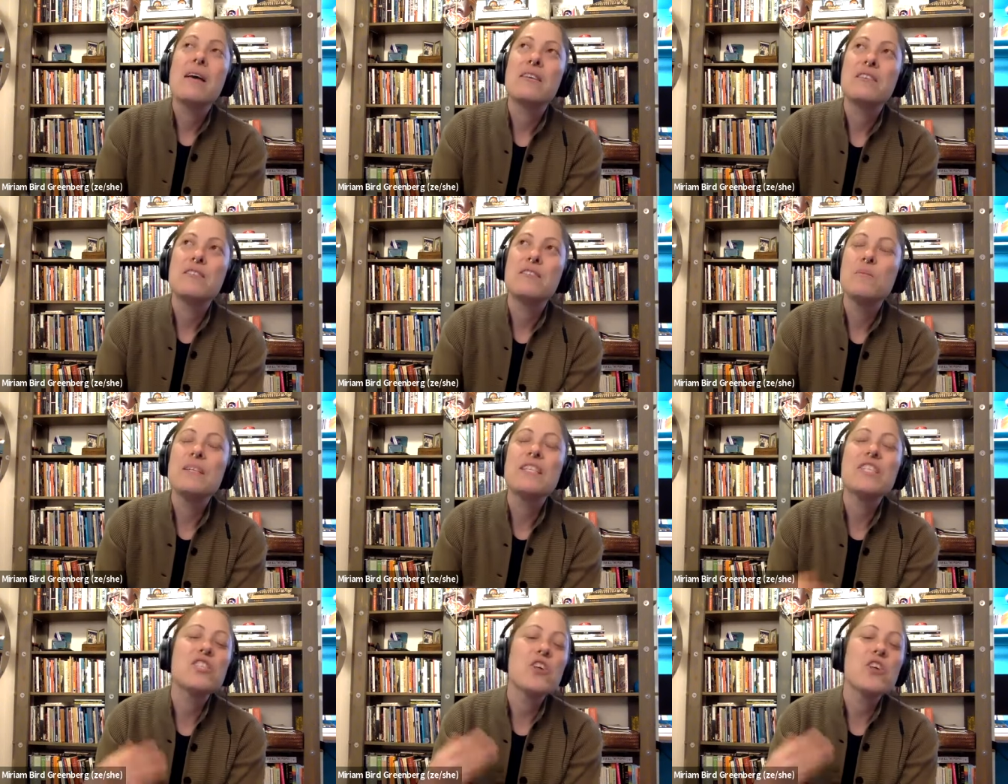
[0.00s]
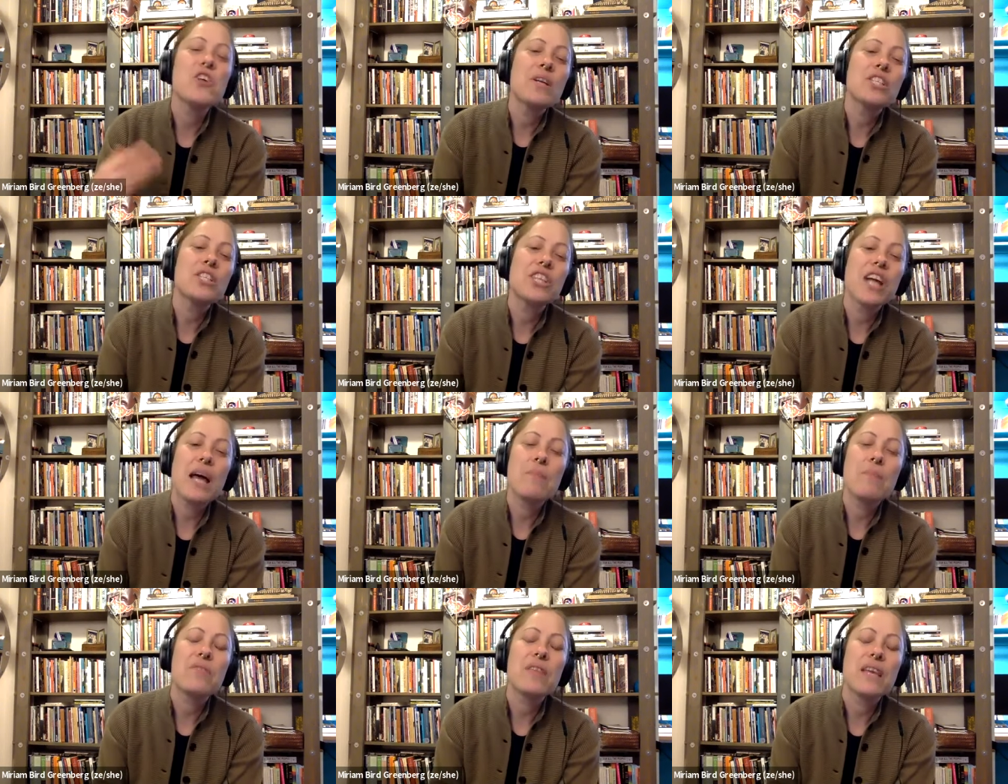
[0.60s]
You spend so much
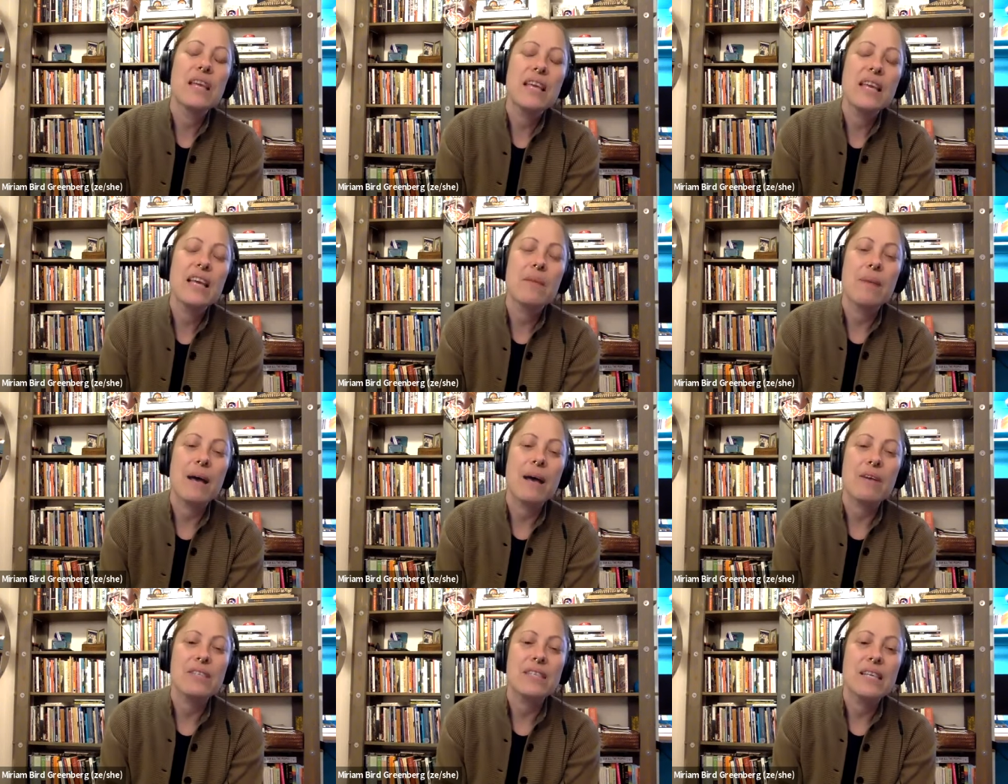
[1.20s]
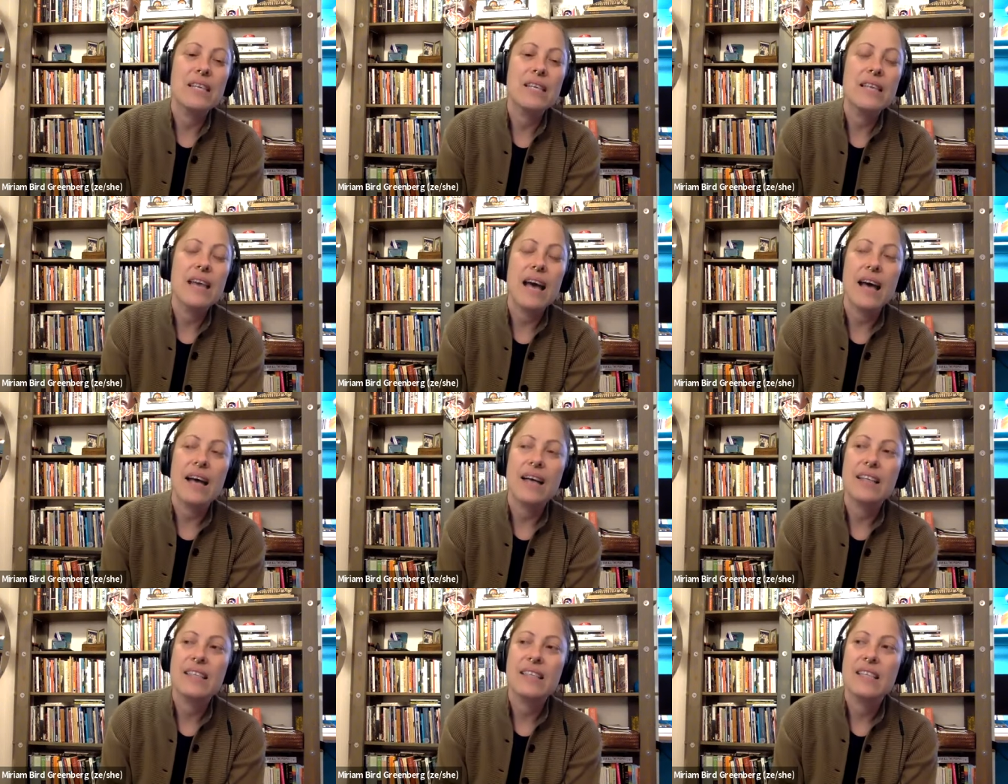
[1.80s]
time thinking about
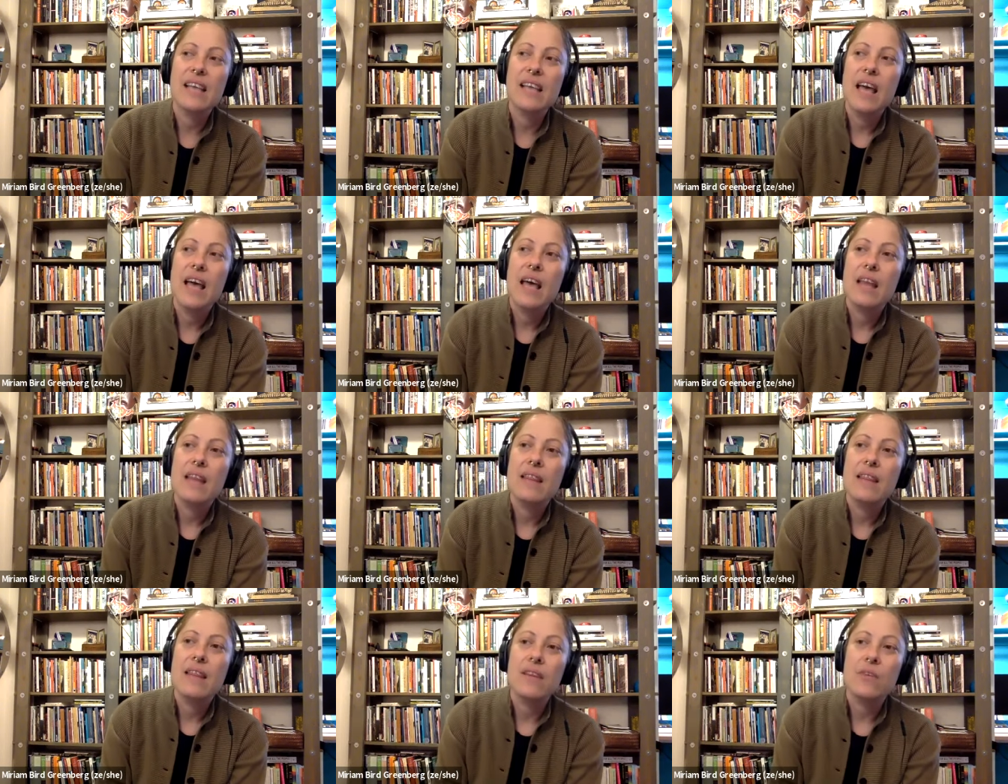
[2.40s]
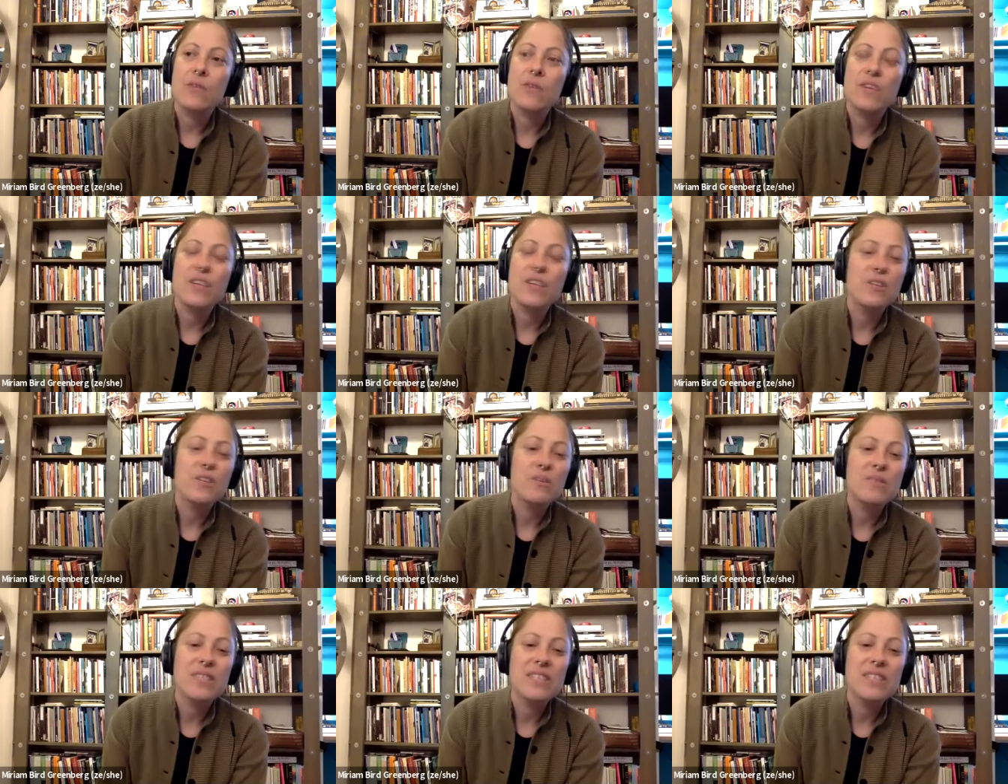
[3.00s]
syntax that you can
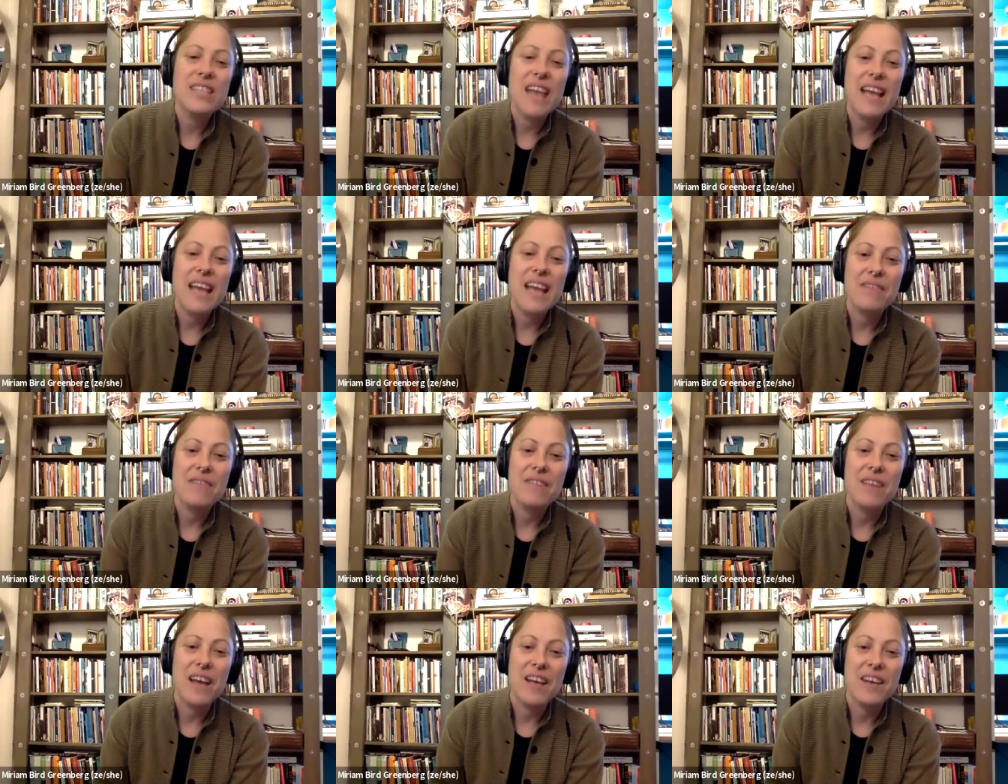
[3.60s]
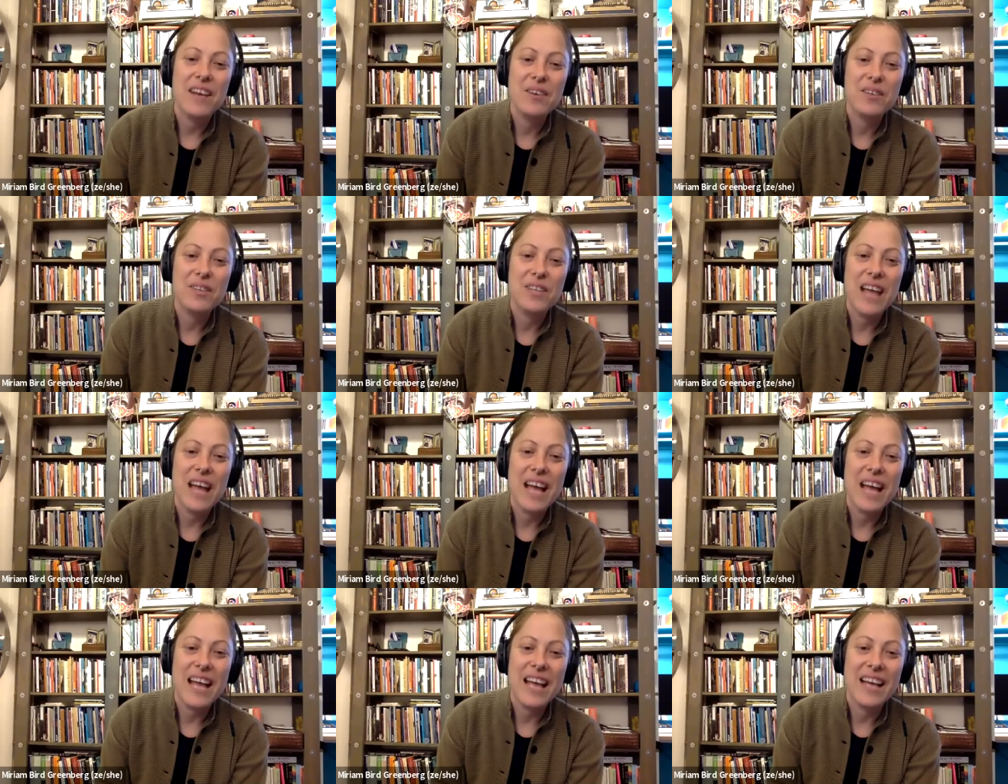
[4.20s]
lose sight of the
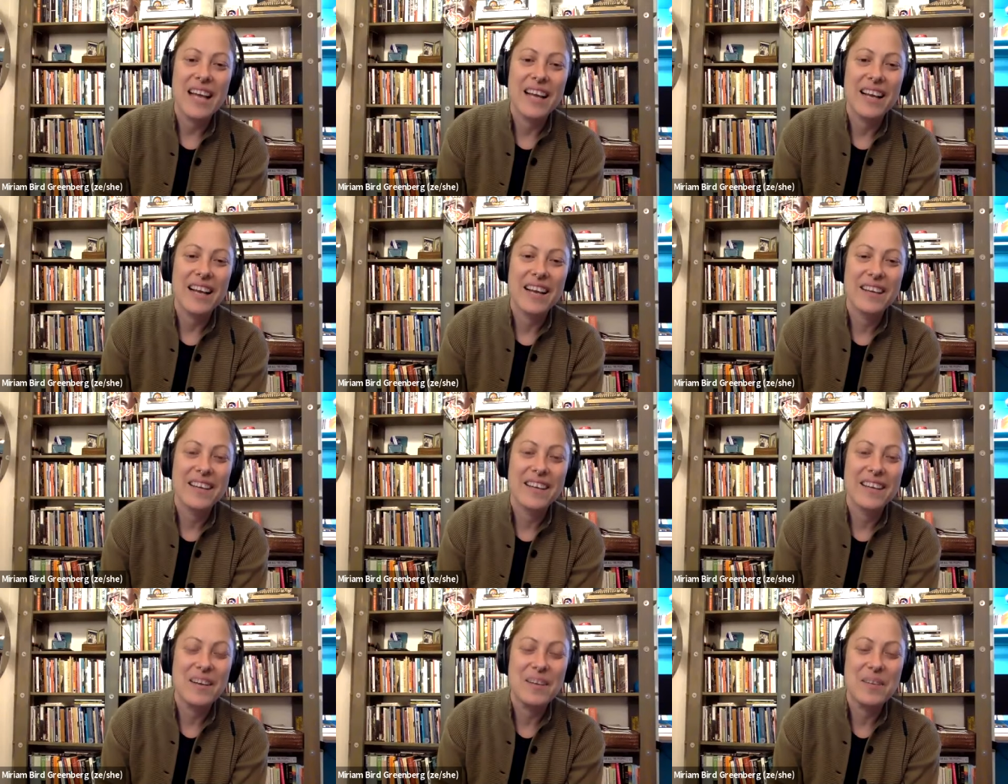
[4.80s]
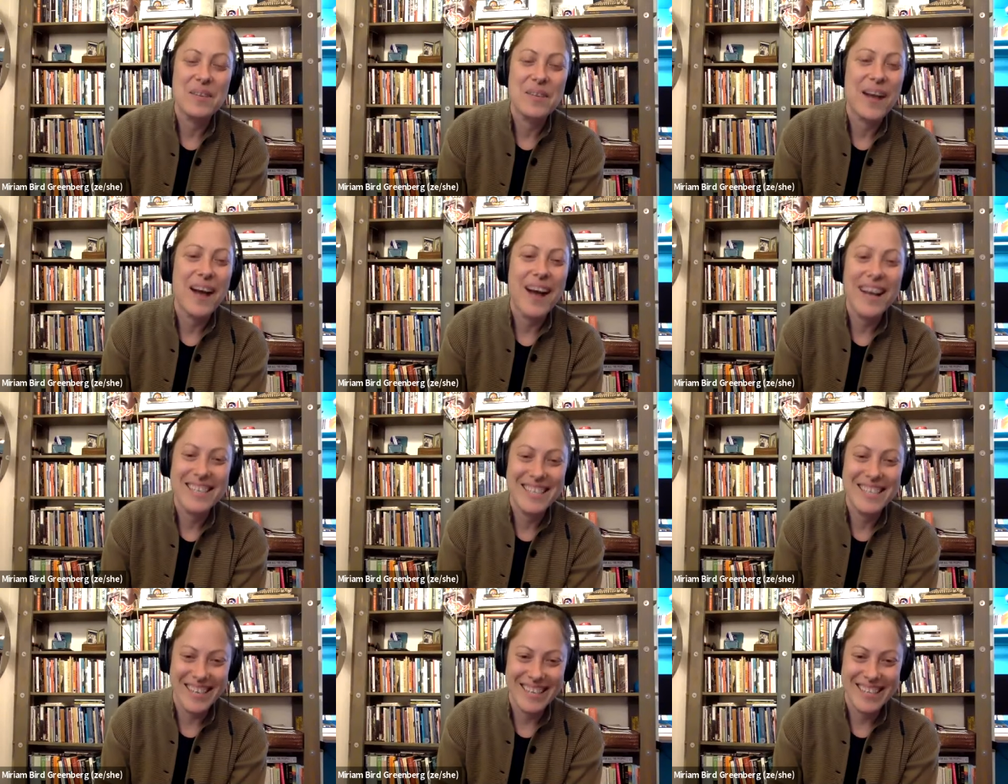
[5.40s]
underlying, you know, the
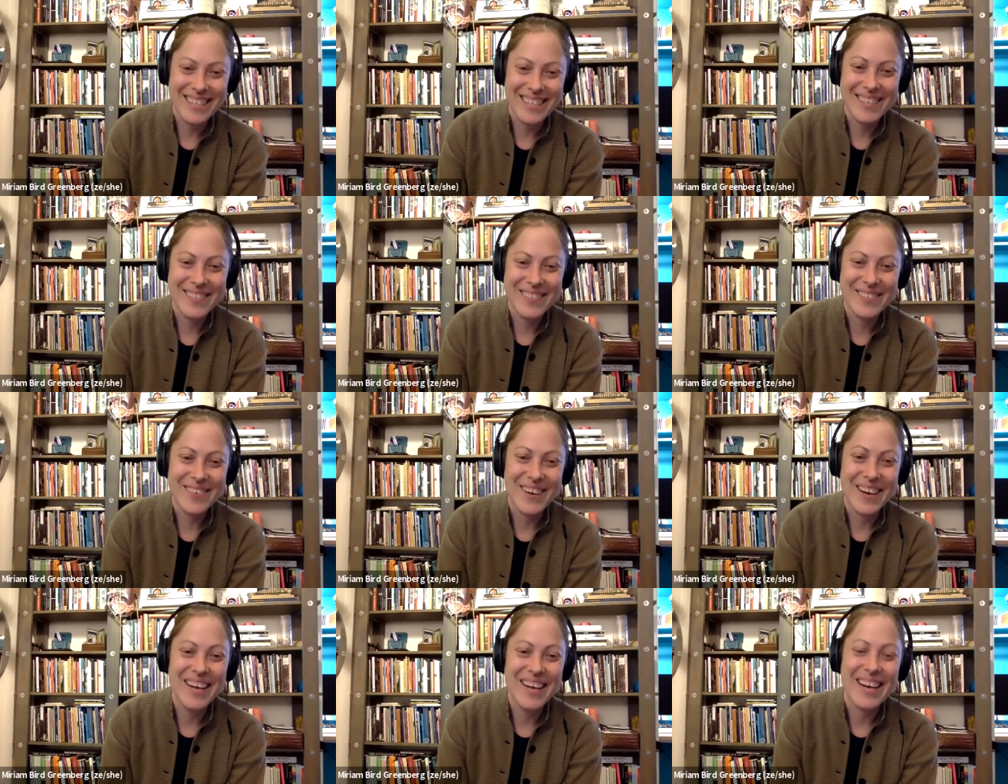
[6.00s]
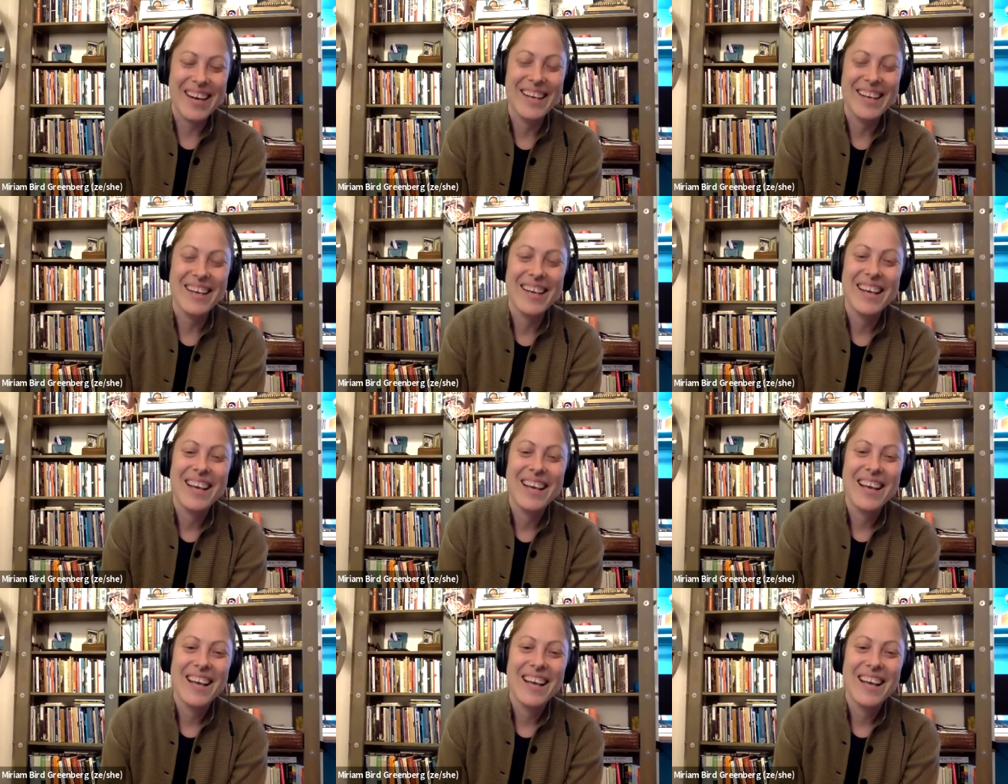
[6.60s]
content, right? And